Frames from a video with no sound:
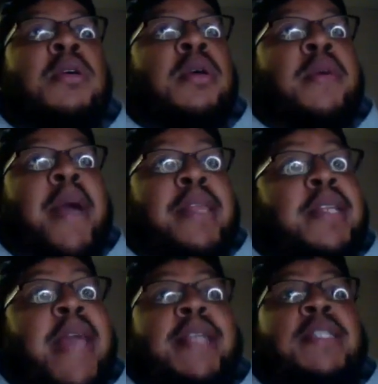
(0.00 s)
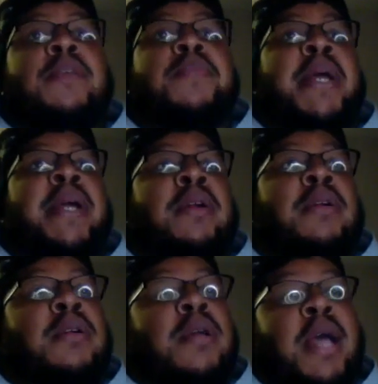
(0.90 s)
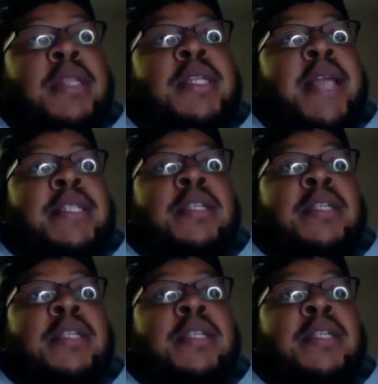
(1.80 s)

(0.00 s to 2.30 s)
I think Dak's a good player. I think that